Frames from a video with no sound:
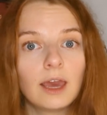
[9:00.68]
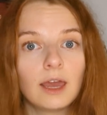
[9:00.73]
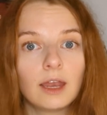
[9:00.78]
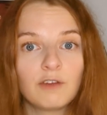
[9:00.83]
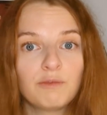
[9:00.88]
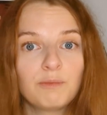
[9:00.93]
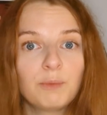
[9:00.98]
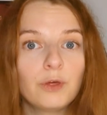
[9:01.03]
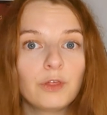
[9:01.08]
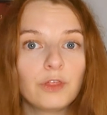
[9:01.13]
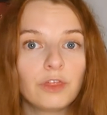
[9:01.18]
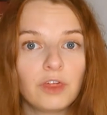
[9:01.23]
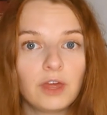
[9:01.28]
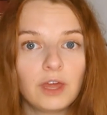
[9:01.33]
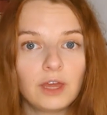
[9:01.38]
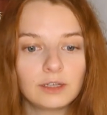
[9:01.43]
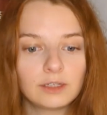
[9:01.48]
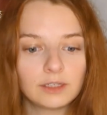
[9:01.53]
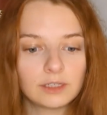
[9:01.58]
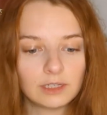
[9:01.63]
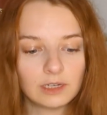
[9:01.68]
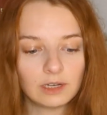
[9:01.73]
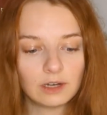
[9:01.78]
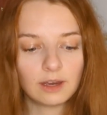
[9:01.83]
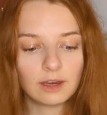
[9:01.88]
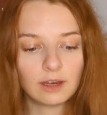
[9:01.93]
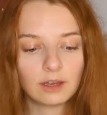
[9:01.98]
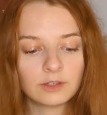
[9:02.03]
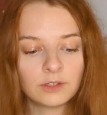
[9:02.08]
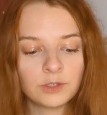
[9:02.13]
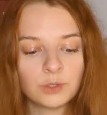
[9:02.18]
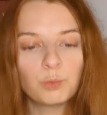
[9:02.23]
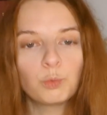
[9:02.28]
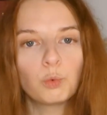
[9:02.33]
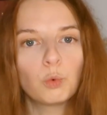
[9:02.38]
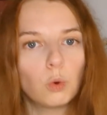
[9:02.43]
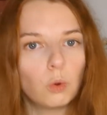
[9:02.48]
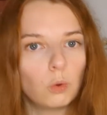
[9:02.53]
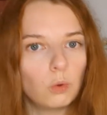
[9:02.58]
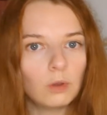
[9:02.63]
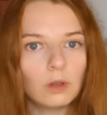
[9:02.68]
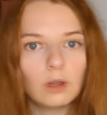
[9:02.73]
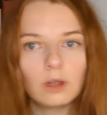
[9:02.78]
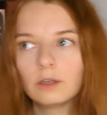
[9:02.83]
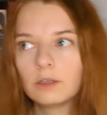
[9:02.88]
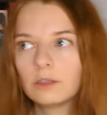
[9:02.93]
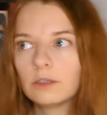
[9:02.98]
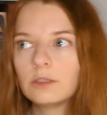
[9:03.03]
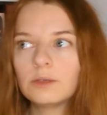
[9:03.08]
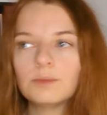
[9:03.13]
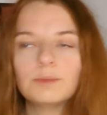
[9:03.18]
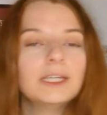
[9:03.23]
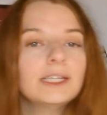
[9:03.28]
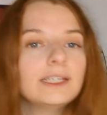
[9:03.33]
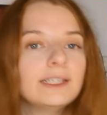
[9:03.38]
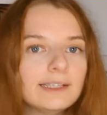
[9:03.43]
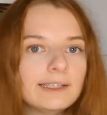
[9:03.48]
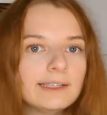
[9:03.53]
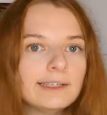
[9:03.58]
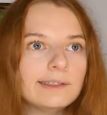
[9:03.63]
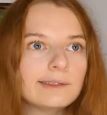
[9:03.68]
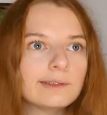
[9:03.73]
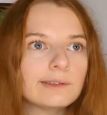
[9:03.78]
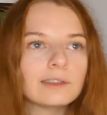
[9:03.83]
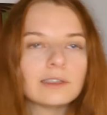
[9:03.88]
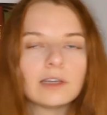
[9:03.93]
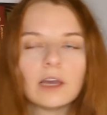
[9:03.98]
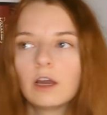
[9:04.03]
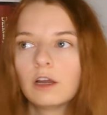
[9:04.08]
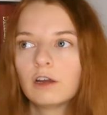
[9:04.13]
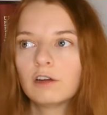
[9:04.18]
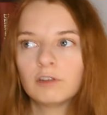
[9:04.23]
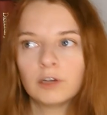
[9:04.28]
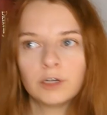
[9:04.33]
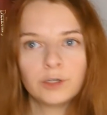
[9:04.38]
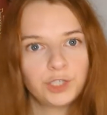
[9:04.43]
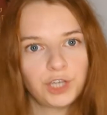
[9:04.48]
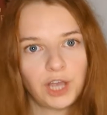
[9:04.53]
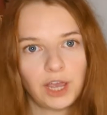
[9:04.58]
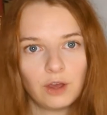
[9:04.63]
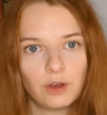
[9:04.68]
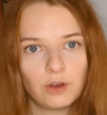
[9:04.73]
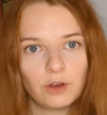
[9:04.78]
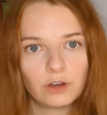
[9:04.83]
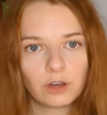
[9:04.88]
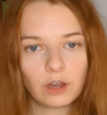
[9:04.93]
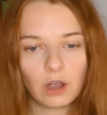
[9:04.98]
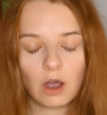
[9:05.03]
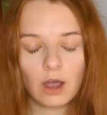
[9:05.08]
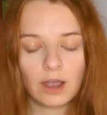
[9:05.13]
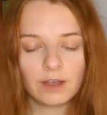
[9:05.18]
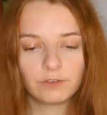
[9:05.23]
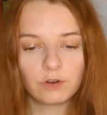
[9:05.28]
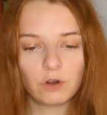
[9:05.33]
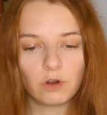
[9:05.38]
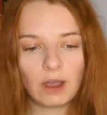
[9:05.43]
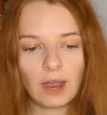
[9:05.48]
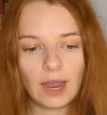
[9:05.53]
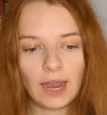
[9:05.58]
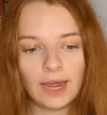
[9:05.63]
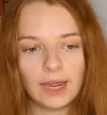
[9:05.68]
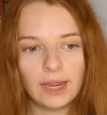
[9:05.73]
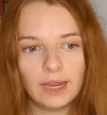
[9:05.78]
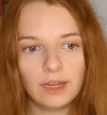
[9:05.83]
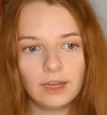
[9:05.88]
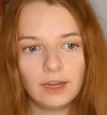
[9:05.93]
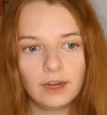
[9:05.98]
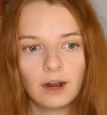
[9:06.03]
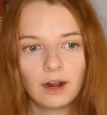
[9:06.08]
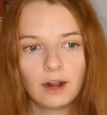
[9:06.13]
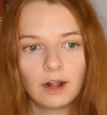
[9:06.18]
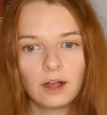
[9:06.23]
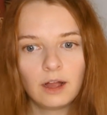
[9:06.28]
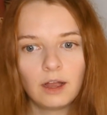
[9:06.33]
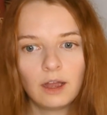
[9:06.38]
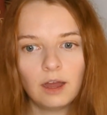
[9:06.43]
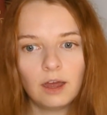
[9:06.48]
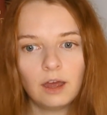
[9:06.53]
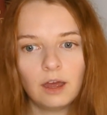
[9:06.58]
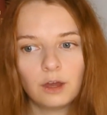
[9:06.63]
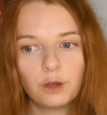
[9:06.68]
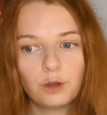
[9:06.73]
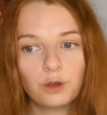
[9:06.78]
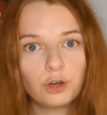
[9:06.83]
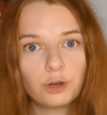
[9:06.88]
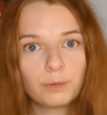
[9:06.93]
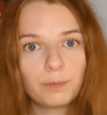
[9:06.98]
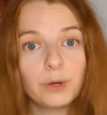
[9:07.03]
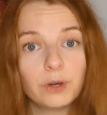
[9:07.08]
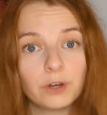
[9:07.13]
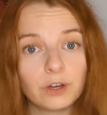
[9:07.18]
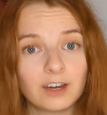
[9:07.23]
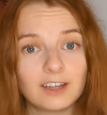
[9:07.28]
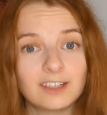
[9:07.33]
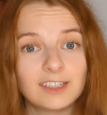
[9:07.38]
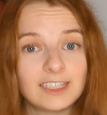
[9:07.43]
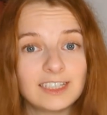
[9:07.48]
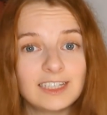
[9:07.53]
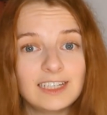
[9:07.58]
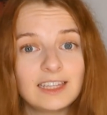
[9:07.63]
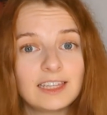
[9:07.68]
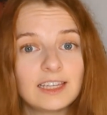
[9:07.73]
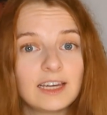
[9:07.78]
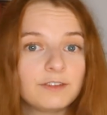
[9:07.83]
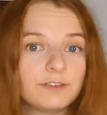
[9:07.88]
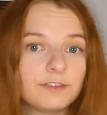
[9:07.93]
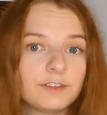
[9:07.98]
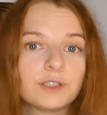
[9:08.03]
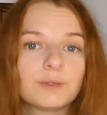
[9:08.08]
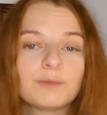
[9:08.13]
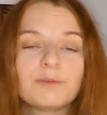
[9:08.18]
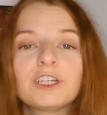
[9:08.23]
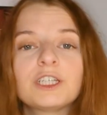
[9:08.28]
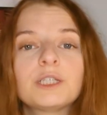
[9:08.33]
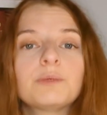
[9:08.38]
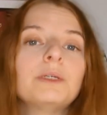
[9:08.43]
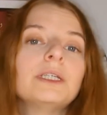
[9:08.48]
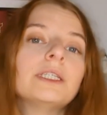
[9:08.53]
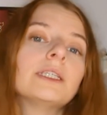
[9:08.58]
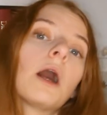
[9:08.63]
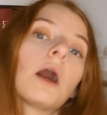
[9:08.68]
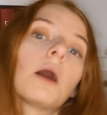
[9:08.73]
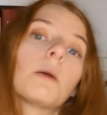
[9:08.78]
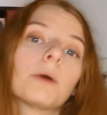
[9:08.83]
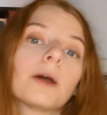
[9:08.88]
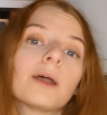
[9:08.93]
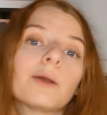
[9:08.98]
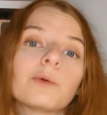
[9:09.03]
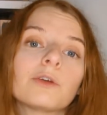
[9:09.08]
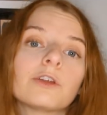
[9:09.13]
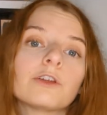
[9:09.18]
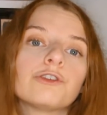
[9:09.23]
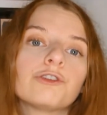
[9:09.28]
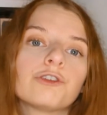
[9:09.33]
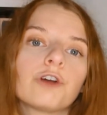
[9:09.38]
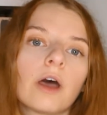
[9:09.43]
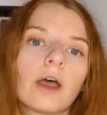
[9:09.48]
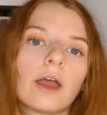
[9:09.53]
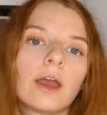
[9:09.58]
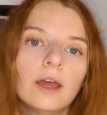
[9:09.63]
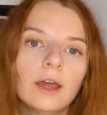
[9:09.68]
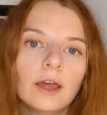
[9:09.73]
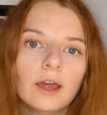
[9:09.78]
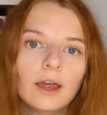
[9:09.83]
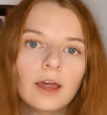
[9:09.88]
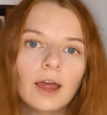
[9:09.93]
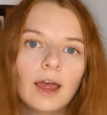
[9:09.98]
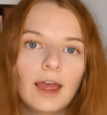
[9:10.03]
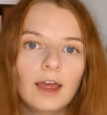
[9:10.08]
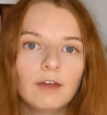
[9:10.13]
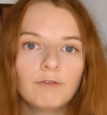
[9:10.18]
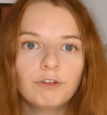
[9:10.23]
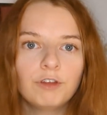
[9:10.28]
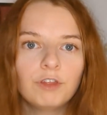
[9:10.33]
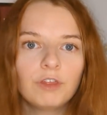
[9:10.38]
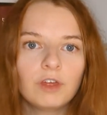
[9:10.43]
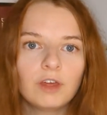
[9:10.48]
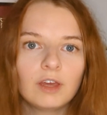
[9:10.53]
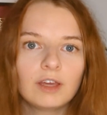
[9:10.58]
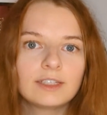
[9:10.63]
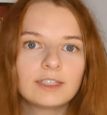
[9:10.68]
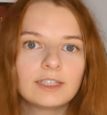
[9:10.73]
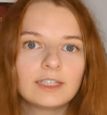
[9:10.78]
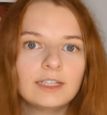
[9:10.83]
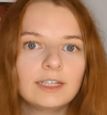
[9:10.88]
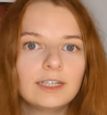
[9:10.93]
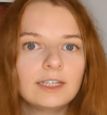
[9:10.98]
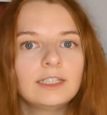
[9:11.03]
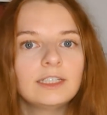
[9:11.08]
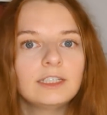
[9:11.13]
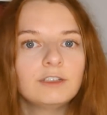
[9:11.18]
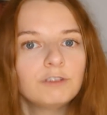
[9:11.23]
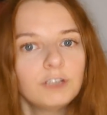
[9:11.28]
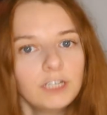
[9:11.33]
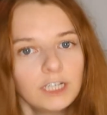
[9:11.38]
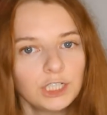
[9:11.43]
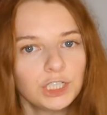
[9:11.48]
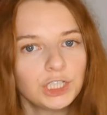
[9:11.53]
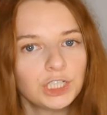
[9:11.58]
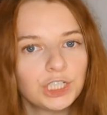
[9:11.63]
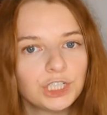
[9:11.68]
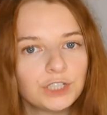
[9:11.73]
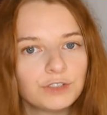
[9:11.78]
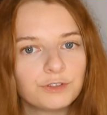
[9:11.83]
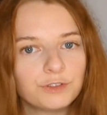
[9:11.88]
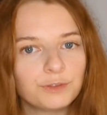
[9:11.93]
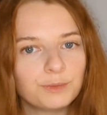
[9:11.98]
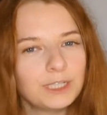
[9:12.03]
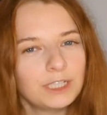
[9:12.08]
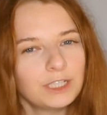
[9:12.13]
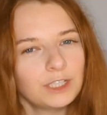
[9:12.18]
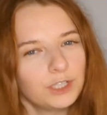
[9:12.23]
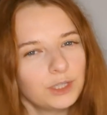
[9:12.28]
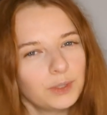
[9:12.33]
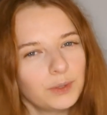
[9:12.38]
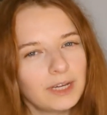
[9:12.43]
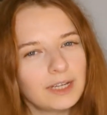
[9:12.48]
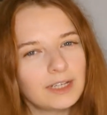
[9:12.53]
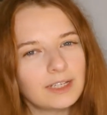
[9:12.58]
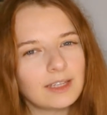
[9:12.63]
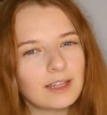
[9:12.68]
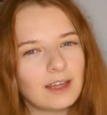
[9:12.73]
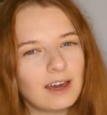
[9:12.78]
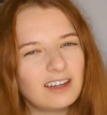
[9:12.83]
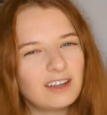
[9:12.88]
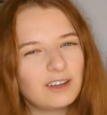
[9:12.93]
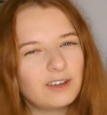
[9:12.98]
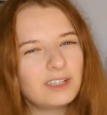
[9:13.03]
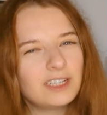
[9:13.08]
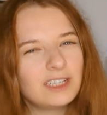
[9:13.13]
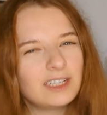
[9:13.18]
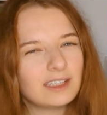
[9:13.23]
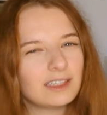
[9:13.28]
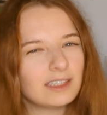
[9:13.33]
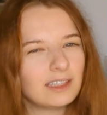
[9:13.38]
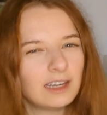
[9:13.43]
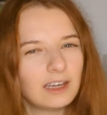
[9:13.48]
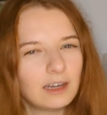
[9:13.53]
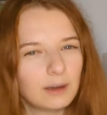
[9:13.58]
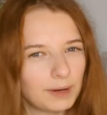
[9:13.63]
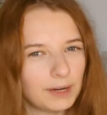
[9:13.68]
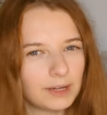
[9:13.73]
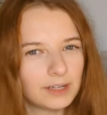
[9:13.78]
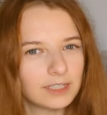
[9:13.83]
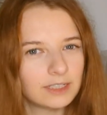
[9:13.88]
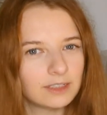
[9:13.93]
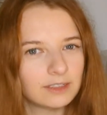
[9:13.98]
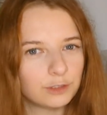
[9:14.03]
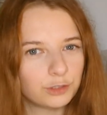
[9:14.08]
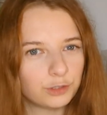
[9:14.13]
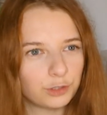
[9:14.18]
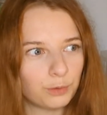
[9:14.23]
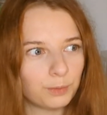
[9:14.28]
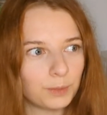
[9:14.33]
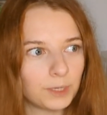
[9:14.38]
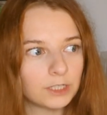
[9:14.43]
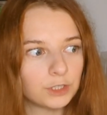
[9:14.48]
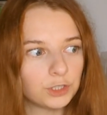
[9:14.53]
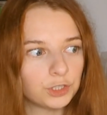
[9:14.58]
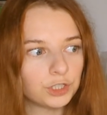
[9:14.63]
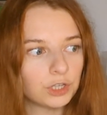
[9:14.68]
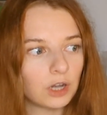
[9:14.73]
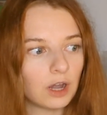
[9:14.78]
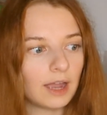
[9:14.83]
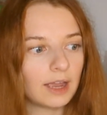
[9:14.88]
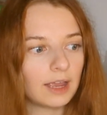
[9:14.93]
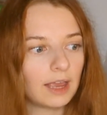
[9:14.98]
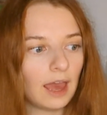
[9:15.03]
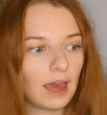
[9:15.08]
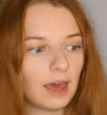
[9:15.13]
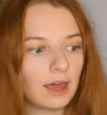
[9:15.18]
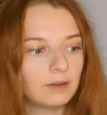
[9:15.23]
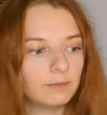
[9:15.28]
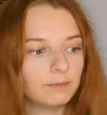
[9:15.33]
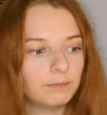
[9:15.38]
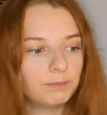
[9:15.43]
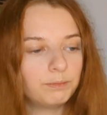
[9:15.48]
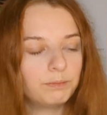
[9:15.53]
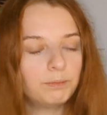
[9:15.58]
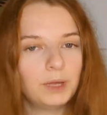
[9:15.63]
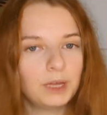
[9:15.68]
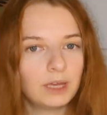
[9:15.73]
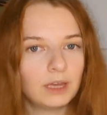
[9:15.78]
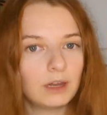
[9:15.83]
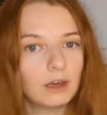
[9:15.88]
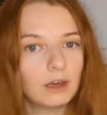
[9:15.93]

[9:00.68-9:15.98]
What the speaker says: and I've put things like some wool, some knitting needles, crochet hook. I've got a cookbook underneath there for some recipes that I might want to try. Everything is in easy reach for me to do it so that I don't need to think about it so much. I can pick it